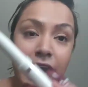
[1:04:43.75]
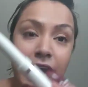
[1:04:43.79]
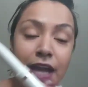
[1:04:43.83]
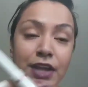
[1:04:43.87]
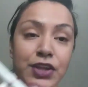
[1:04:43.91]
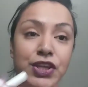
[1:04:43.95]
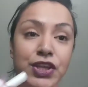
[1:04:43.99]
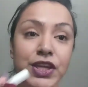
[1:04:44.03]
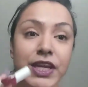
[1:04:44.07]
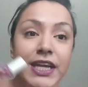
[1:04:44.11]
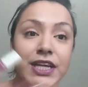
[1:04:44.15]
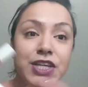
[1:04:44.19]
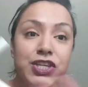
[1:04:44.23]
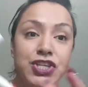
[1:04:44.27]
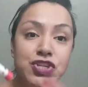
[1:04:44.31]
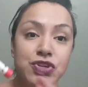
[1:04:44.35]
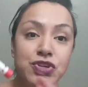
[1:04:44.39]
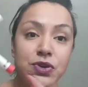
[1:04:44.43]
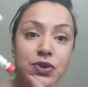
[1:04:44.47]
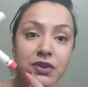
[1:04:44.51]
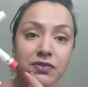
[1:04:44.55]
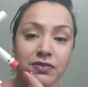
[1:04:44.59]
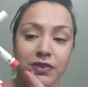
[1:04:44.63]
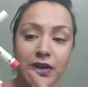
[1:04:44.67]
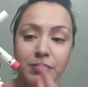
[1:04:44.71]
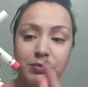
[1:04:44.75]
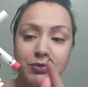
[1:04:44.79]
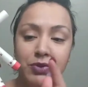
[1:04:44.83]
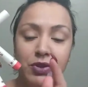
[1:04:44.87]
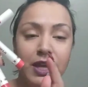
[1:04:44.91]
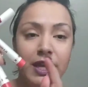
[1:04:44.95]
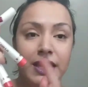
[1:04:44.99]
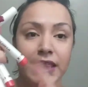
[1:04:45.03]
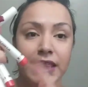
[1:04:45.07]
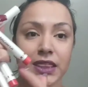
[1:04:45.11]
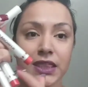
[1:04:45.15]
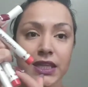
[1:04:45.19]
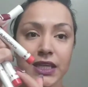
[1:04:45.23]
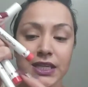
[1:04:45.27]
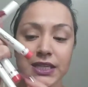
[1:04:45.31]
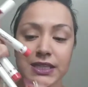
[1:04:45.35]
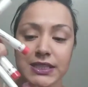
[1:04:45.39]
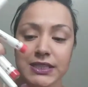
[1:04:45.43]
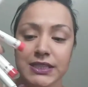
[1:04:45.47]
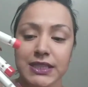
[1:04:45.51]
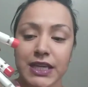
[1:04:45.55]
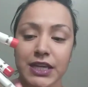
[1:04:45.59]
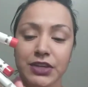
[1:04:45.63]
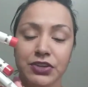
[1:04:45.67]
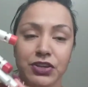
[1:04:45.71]
And you get two of them. You get
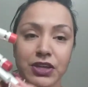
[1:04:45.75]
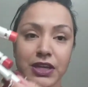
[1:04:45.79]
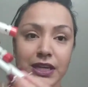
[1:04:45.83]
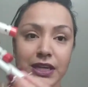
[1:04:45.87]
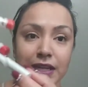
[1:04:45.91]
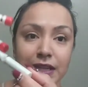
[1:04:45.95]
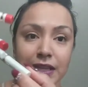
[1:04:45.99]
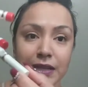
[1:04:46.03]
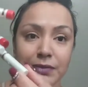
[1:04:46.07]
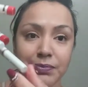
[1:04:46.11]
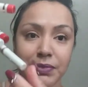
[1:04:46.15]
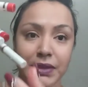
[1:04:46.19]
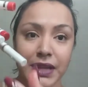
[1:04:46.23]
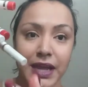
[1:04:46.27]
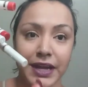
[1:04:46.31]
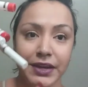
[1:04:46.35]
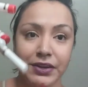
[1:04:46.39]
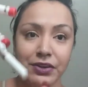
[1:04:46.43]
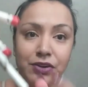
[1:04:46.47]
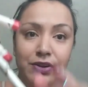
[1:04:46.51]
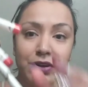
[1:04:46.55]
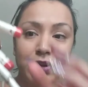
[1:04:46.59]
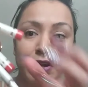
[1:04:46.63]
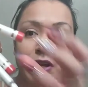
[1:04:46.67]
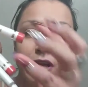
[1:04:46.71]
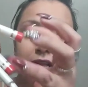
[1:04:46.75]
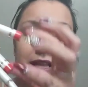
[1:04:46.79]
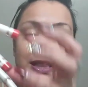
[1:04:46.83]
this and you get a lip liner.